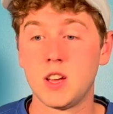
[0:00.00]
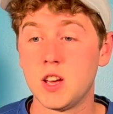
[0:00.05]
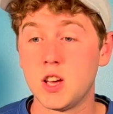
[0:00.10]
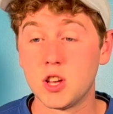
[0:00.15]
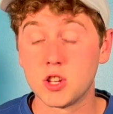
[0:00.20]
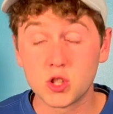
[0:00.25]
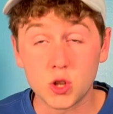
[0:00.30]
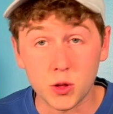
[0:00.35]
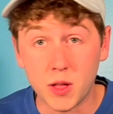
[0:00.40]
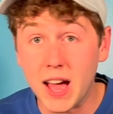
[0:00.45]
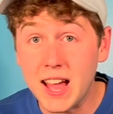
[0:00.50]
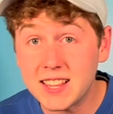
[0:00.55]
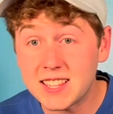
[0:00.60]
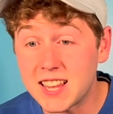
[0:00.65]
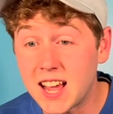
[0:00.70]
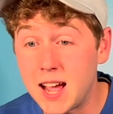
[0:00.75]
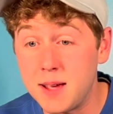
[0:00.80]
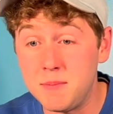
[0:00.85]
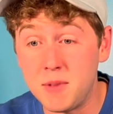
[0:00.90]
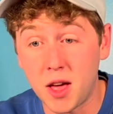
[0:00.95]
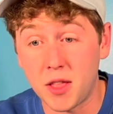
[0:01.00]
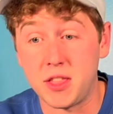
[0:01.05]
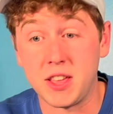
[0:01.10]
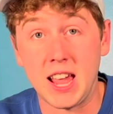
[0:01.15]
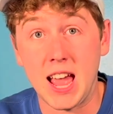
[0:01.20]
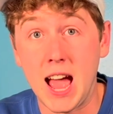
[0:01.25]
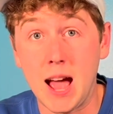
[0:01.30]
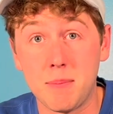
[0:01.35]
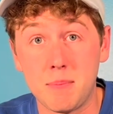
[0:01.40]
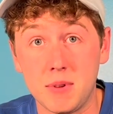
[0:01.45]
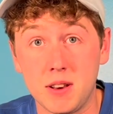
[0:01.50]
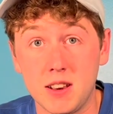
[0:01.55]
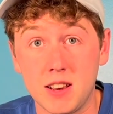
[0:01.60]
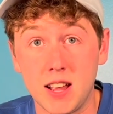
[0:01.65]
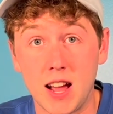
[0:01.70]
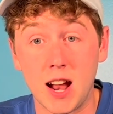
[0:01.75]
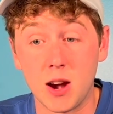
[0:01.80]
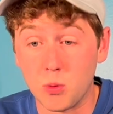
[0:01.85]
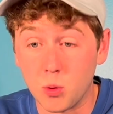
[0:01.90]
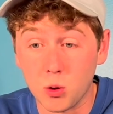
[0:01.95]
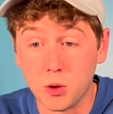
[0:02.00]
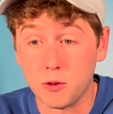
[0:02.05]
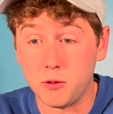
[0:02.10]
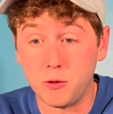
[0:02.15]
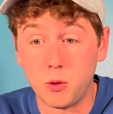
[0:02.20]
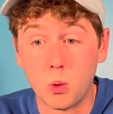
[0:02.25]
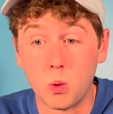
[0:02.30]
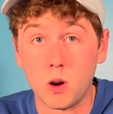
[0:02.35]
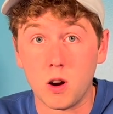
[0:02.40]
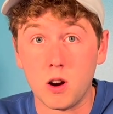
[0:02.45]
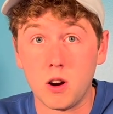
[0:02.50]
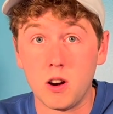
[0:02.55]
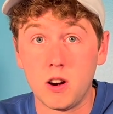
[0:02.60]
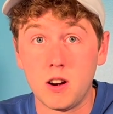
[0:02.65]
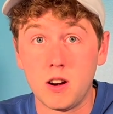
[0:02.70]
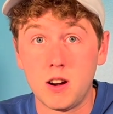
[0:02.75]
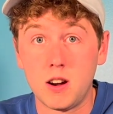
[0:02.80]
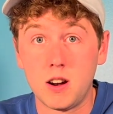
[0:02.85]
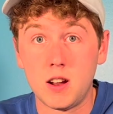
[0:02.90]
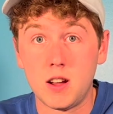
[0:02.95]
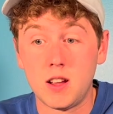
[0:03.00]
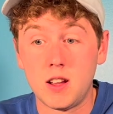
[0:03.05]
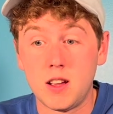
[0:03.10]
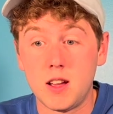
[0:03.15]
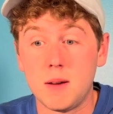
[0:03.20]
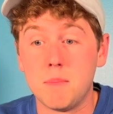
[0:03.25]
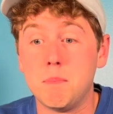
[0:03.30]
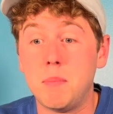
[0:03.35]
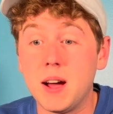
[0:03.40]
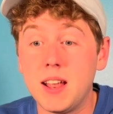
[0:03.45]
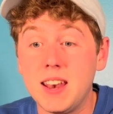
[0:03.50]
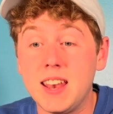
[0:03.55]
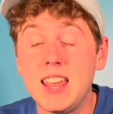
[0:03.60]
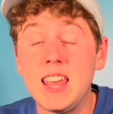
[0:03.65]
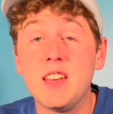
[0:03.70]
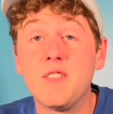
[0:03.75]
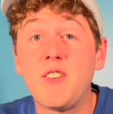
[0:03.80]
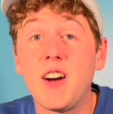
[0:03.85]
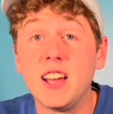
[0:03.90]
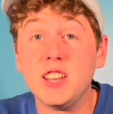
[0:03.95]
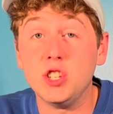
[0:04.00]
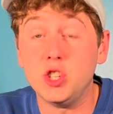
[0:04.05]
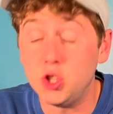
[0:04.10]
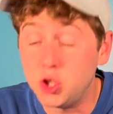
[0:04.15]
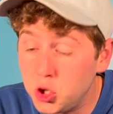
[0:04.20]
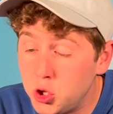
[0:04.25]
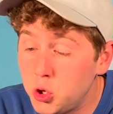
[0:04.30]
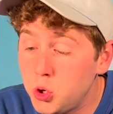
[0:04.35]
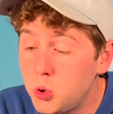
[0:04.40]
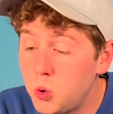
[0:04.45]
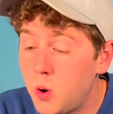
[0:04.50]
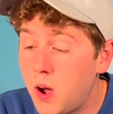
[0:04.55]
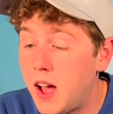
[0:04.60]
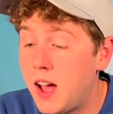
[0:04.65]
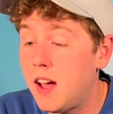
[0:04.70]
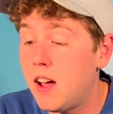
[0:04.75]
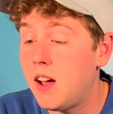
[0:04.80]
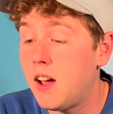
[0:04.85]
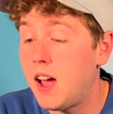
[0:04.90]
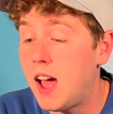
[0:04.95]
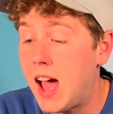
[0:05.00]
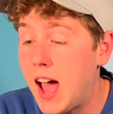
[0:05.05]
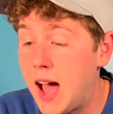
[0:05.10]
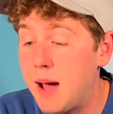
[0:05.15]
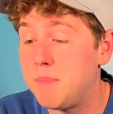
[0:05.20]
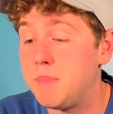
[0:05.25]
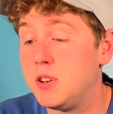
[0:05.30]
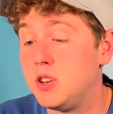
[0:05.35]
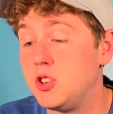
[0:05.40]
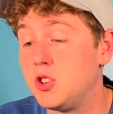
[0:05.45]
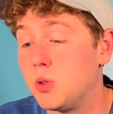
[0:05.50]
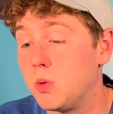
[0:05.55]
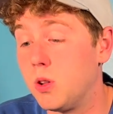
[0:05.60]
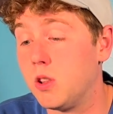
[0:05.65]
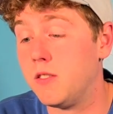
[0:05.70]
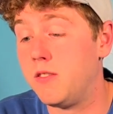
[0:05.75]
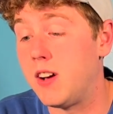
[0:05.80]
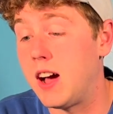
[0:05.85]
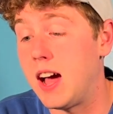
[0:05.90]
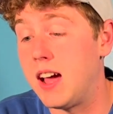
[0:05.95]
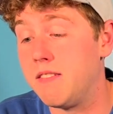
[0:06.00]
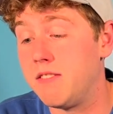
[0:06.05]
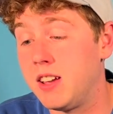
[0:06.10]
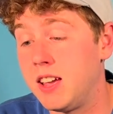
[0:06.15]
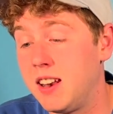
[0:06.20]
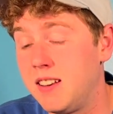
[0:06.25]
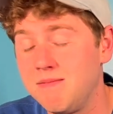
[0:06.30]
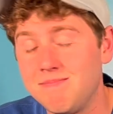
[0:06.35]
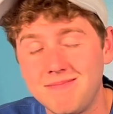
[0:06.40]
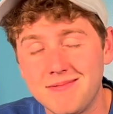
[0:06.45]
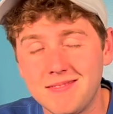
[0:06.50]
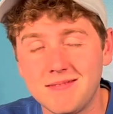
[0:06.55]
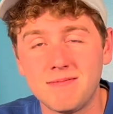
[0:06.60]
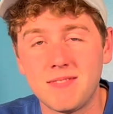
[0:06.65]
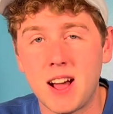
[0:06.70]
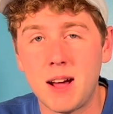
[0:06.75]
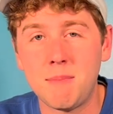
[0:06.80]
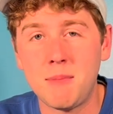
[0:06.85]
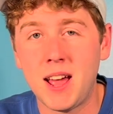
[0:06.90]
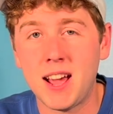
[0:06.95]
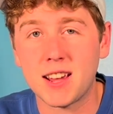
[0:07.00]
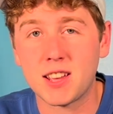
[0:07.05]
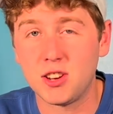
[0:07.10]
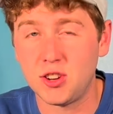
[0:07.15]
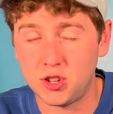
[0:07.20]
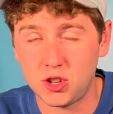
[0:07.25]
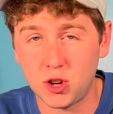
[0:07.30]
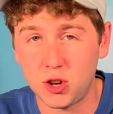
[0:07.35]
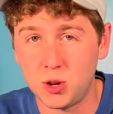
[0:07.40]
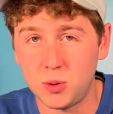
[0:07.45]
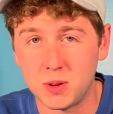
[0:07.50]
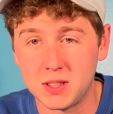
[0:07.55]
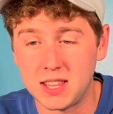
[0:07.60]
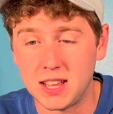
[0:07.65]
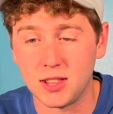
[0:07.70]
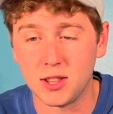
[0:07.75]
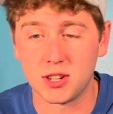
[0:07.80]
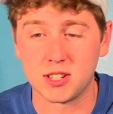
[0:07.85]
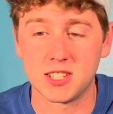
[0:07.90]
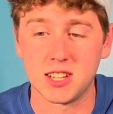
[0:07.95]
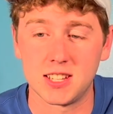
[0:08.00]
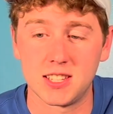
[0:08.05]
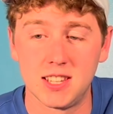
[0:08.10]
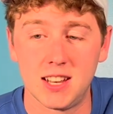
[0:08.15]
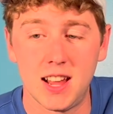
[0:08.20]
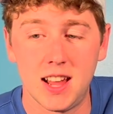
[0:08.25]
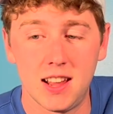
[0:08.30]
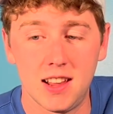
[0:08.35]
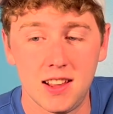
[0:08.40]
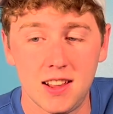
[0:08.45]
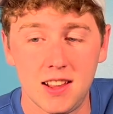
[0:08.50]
So that time, nothing happened. I rolled a 4. But if I do happen to roll a 5, and I'm not going to show you what that looks like today,